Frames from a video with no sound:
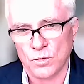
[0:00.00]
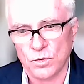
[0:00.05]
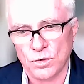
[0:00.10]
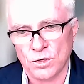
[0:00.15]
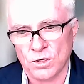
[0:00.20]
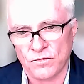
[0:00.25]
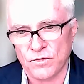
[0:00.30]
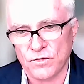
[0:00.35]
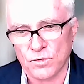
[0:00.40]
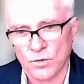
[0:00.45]

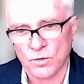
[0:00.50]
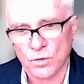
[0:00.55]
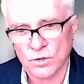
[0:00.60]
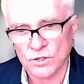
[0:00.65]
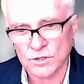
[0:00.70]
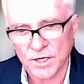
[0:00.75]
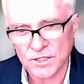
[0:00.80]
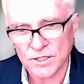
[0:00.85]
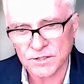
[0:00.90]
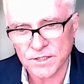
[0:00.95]
wood if you're the
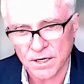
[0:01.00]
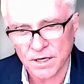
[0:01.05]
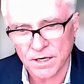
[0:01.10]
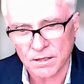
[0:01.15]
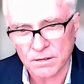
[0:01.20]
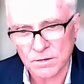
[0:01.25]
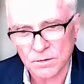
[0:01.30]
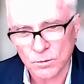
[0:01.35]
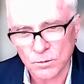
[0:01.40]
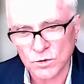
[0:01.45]
world's best at it?
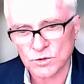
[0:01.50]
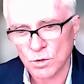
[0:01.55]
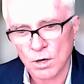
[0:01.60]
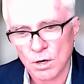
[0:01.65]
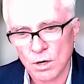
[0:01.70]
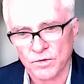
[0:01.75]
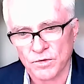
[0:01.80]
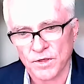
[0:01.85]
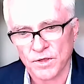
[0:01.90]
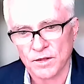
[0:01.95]
What's
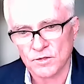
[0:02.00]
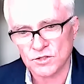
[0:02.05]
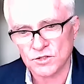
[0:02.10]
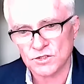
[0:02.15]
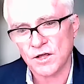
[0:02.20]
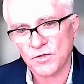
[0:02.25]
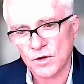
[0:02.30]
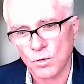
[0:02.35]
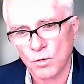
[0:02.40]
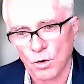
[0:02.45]
wrong with that? There's
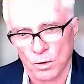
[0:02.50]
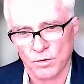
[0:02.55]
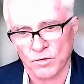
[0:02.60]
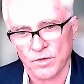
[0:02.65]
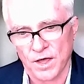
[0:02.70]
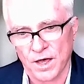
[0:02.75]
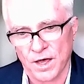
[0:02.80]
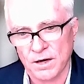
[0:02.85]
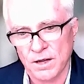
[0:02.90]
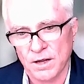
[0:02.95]
nothing wrong with
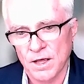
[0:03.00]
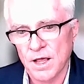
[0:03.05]
that.